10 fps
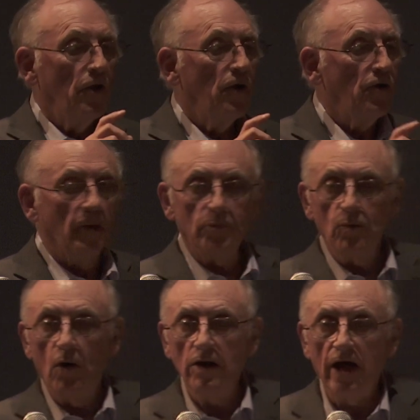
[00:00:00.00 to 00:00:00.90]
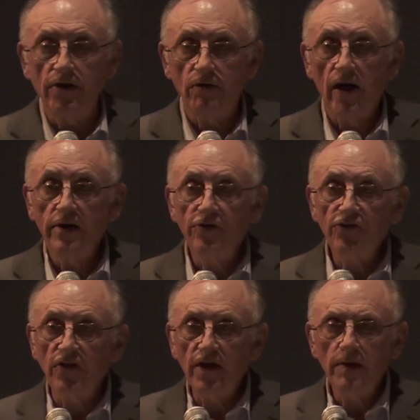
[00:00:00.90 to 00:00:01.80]
Number one, under
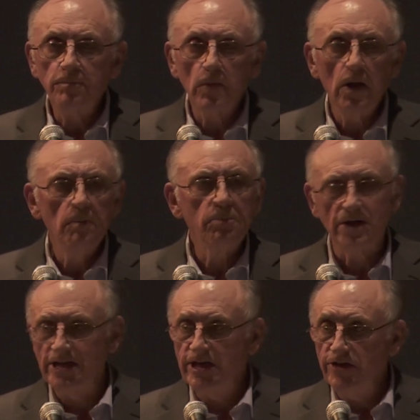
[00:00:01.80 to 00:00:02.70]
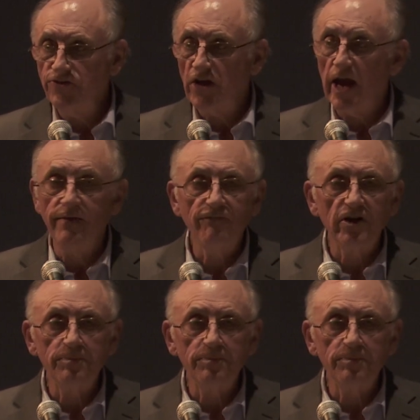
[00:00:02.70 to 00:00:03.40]
honesty, please every